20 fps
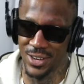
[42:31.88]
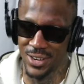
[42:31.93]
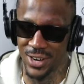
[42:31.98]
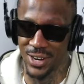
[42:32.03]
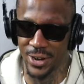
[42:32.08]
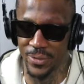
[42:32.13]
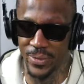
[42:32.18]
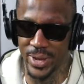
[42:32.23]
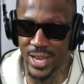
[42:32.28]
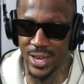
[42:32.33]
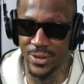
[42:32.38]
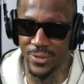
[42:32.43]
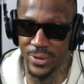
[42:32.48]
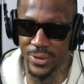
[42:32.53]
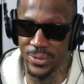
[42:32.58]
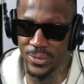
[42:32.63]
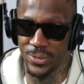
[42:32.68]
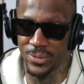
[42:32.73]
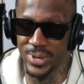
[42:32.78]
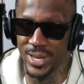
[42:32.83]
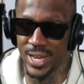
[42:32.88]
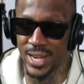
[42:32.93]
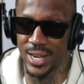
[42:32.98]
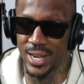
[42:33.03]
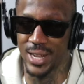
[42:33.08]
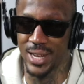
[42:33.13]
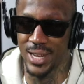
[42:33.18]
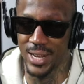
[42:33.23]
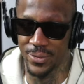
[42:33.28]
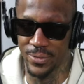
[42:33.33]
All right, we got a
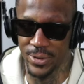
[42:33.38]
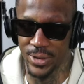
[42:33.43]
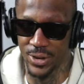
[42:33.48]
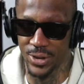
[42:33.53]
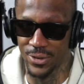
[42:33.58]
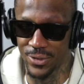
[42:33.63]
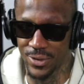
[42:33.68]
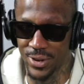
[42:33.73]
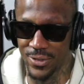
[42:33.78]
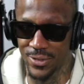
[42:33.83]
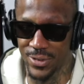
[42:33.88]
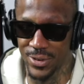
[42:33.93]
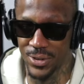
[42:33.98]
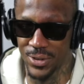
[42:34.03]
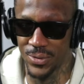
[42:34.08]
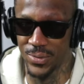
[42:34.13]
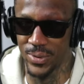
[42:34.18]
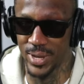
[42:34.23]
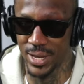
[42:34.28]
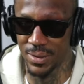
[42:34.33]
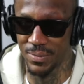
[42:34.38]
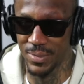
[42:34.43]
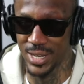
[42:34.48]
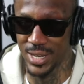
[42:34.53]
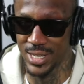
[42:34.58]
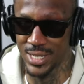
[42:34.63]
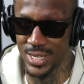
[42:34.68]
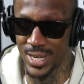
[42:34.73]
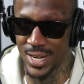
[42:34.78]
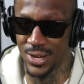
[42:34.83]
clip we gonna run real quick, man.
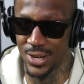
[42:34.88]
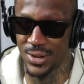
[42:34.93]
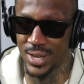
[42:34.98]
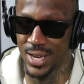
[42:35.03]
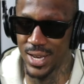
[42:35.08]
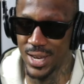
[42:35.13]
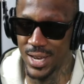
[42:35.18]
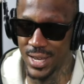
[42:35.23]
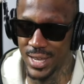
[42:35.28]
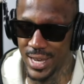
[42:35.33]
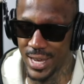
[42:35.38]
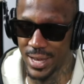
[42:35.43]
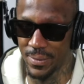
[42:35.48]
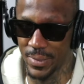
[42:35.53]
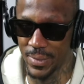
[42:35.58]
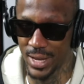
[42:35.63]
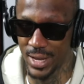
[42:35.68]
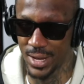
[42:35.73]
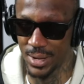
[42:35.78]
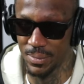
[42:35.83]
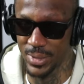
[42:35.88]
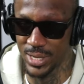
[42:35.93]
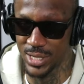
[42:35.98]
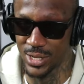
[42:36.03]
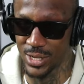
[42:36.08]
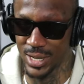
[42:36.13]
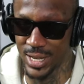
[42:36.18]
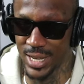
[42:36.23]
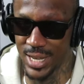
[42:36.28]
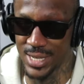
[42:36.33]
Shout out Kanye, man,
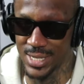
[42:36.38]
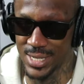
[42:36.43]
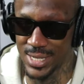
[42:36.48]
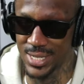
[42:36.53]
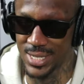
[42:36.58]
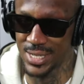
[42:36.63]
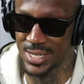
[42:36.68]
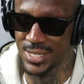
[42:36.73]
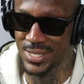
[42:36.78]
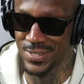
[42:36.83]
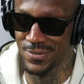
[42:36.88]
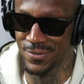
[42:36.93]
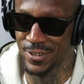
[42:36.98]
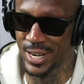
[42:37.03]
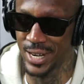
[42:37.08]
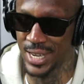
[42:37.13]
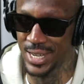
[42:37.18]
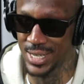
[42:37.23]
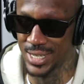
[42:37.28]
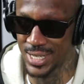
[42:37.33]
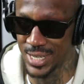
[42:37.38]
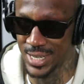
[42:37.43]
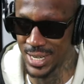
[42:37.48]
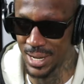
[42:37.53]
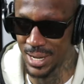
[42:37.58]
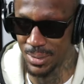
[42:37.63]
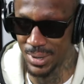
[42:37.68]
Mr. Yeezus, run that shit,